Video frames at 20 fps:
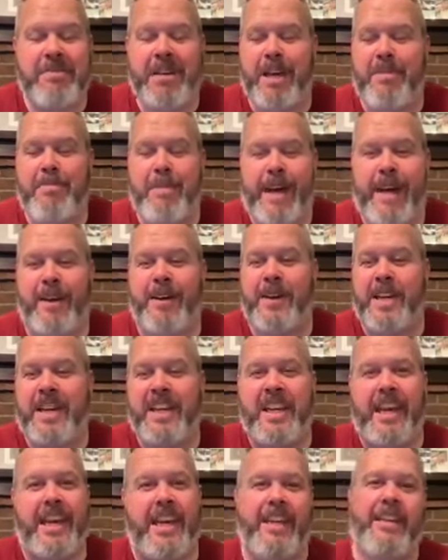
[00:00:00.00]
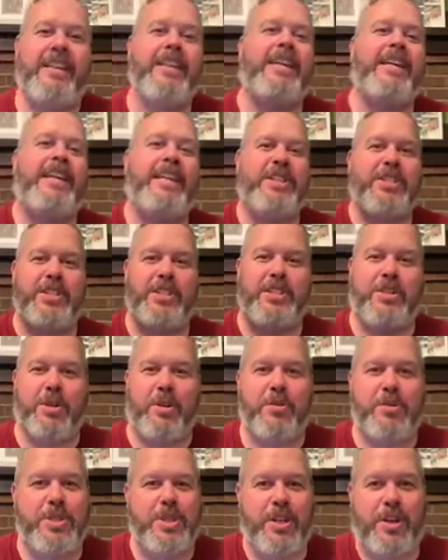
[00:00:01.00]
Doesn't matter. Gate, he just
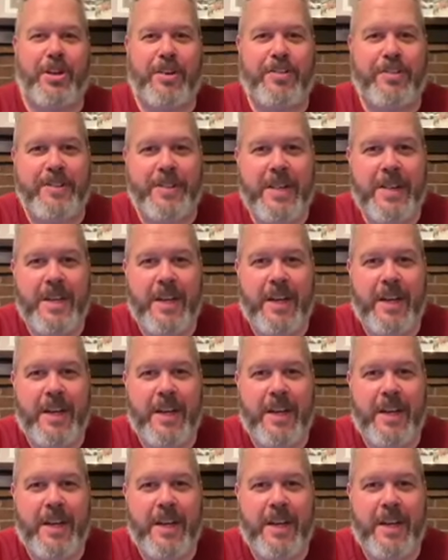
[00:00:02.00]
throws it off.